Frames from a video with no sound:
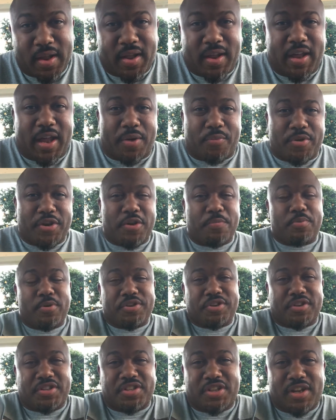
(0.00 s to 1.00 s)
And when you put
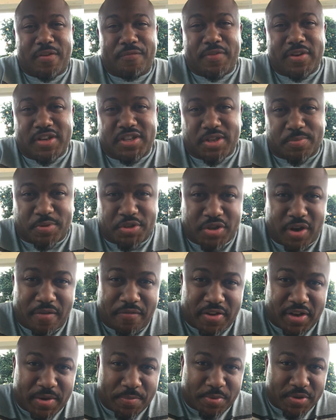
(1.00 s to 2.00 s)
yourself in a
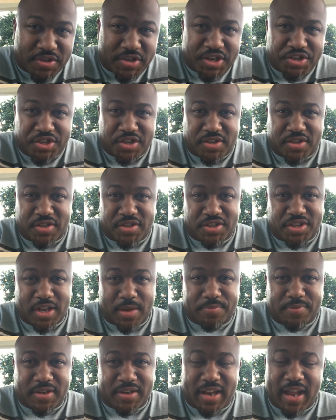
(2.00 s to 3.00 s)
subservient position to
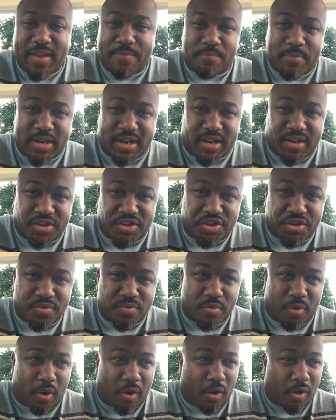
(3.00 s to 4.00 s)
something, that means
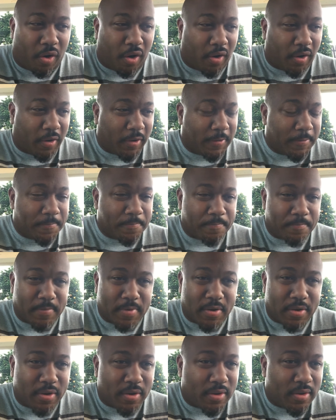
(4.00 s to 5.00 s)
you are
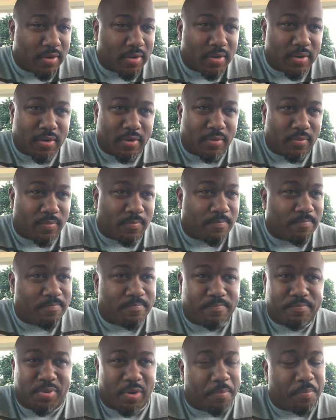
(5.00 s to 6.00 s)

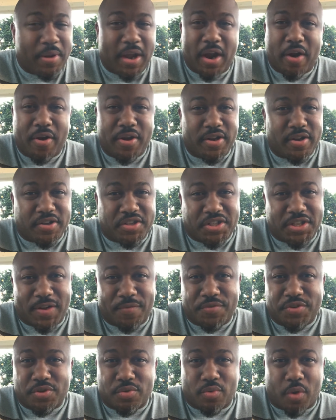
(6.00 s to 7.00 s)
preparing yourself
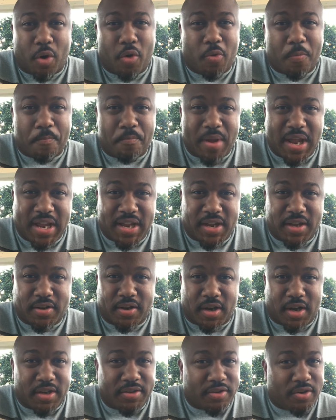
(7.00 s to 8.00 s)
to obey it
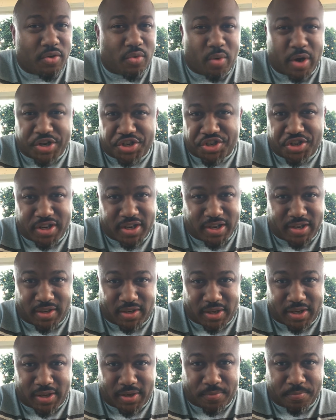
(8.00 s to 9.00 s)

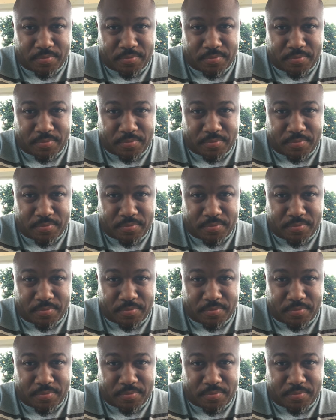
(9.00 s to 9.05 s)
unquestioningly.